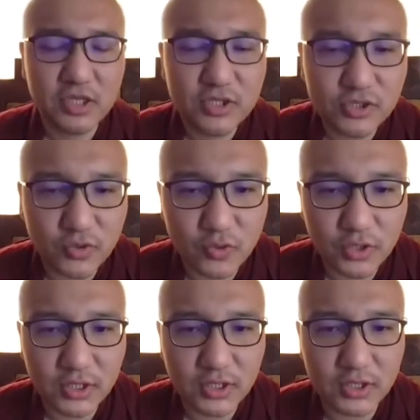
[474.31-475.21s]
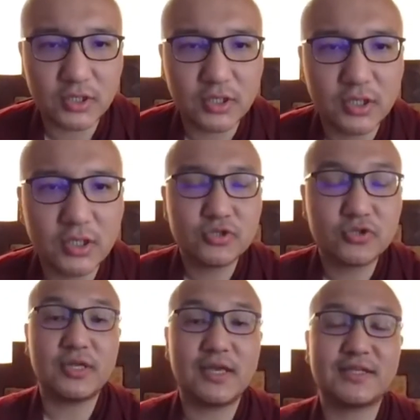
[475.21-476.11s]
So in so
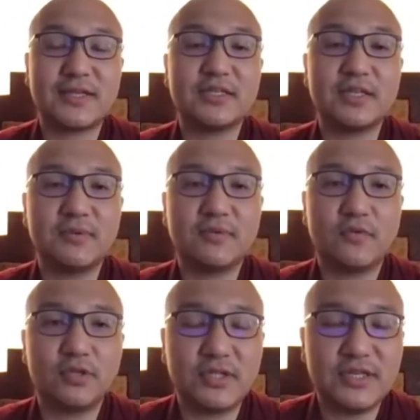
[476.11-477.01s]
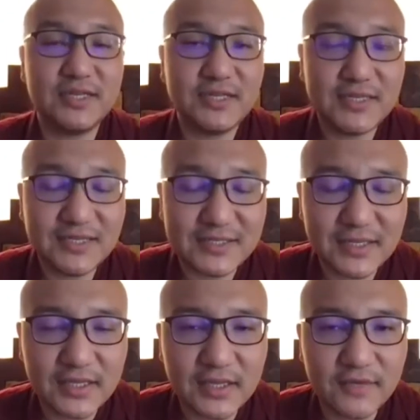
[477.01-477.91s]
th as I said before, these
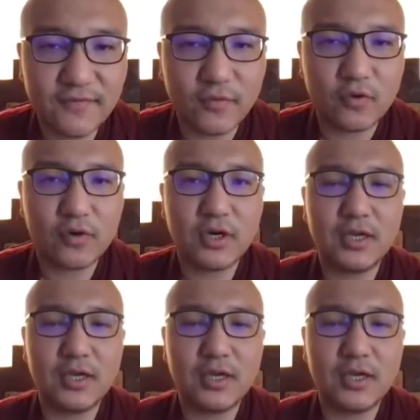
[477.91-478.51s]
four